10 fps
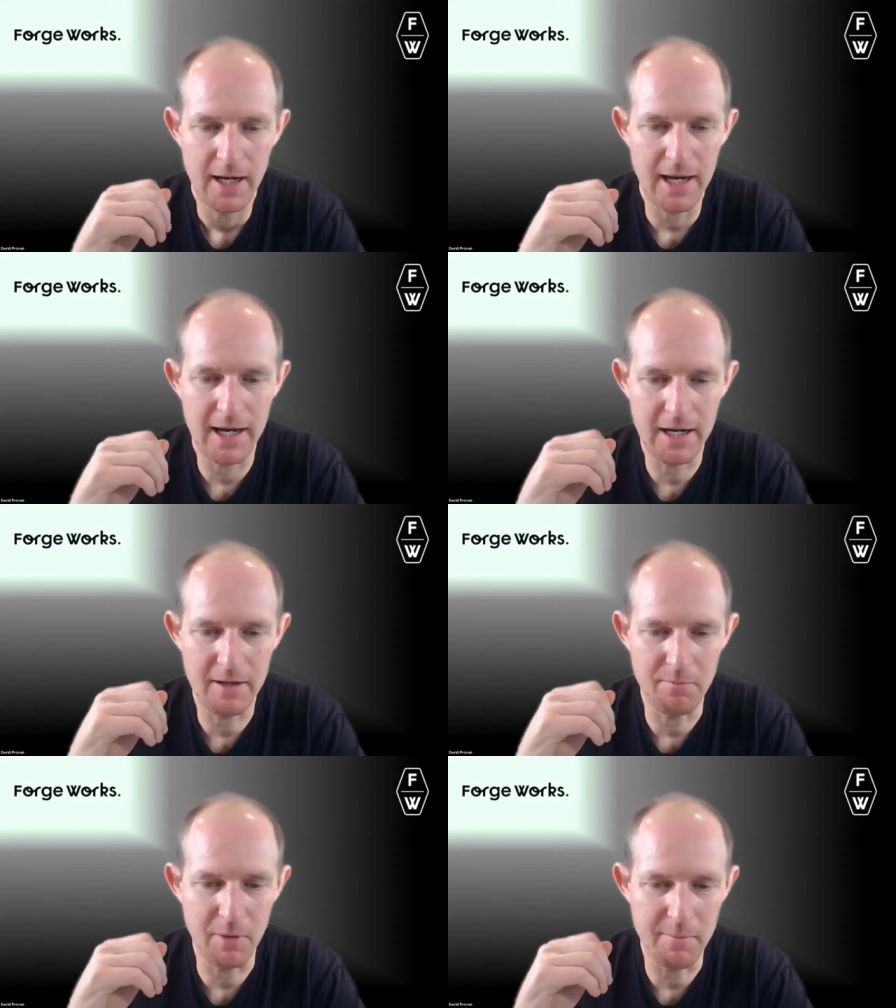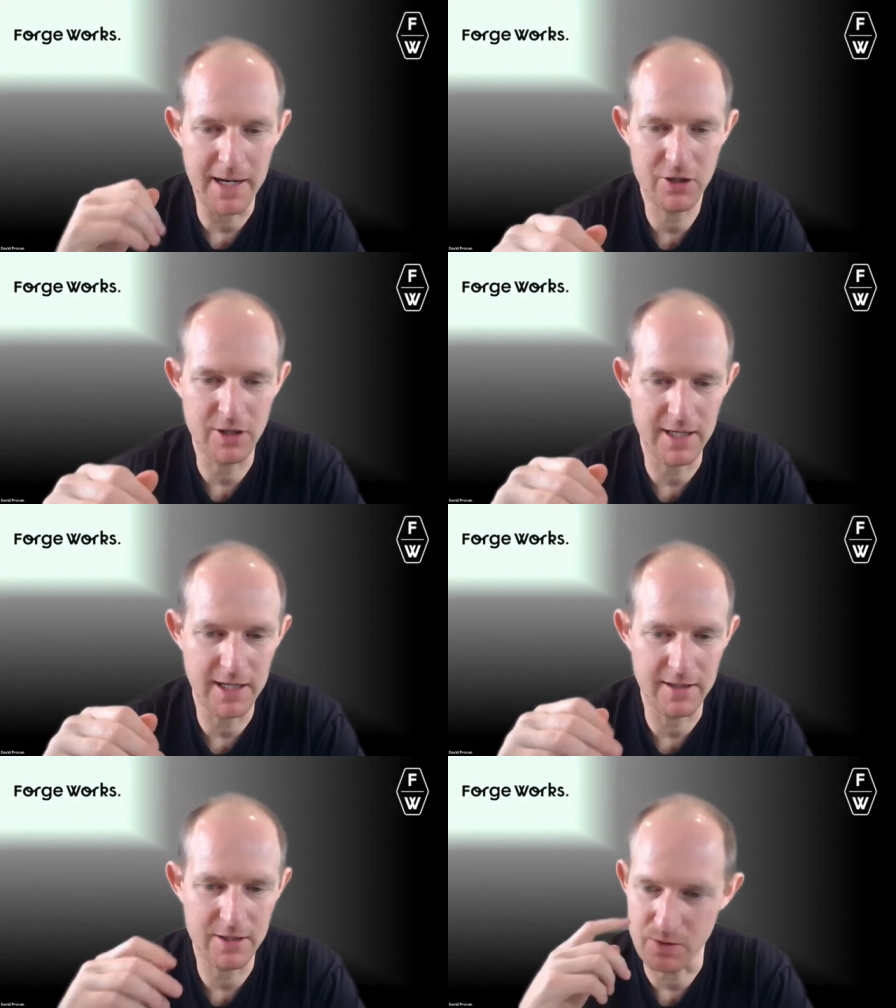And my manager
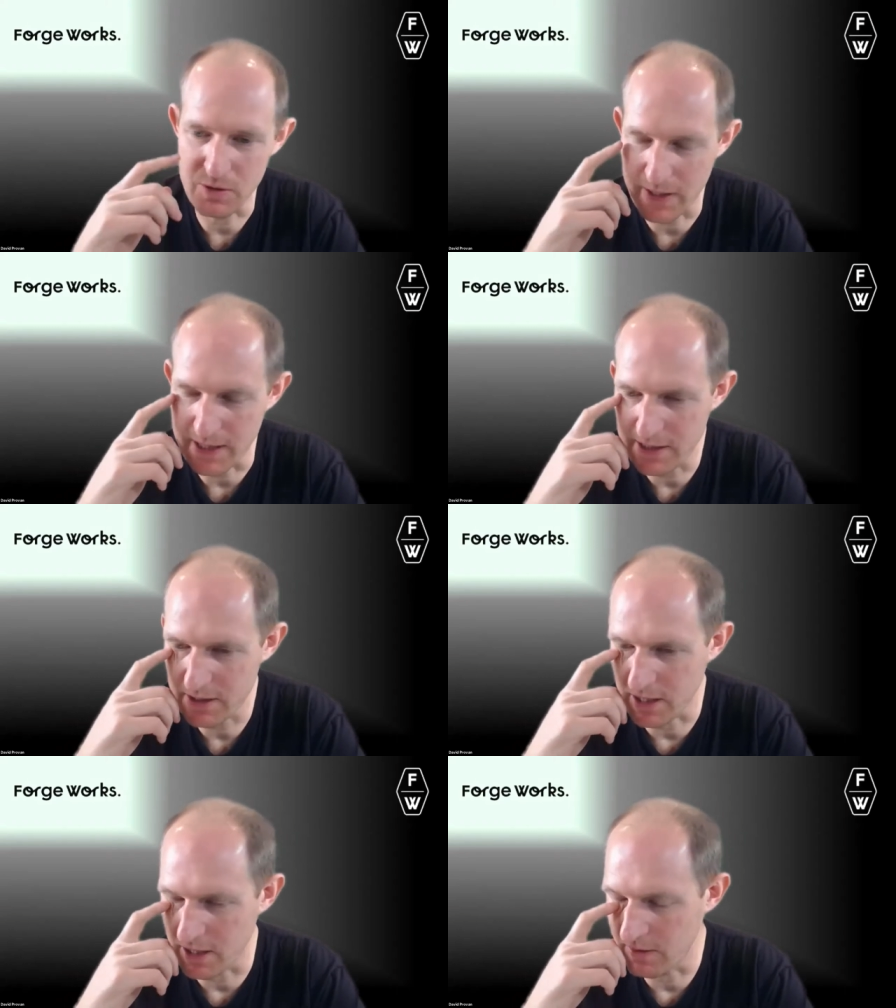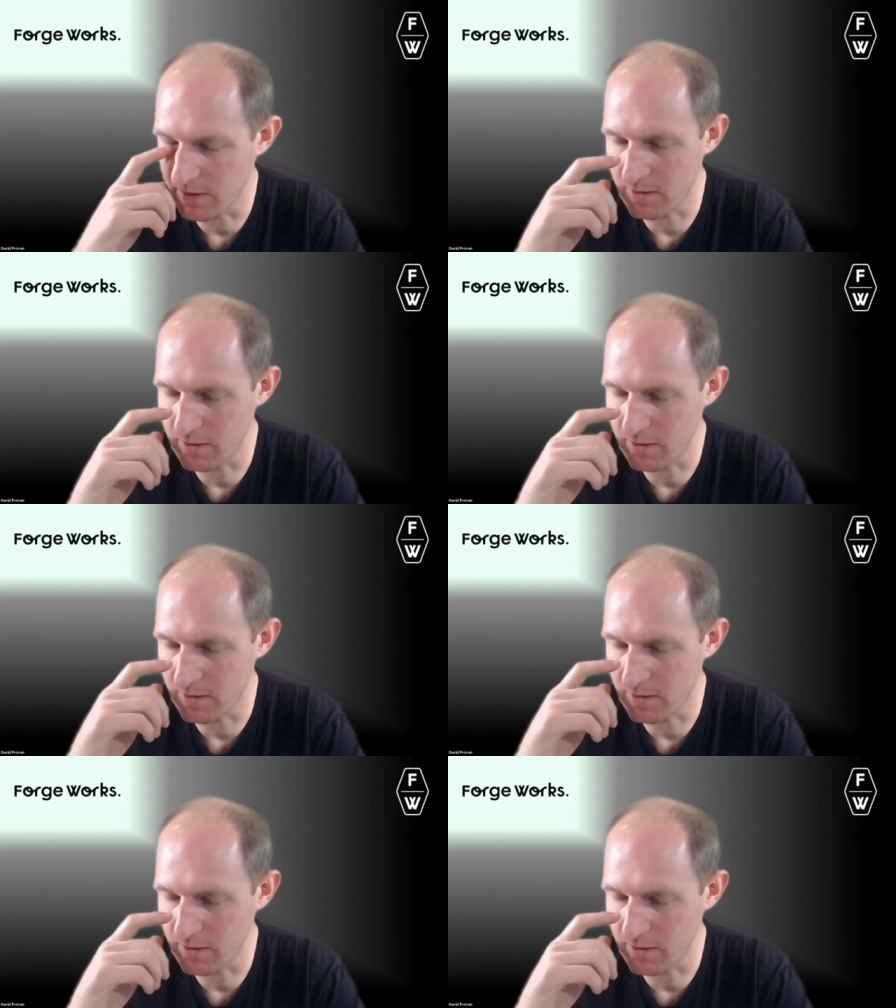there, this was 20 years ago,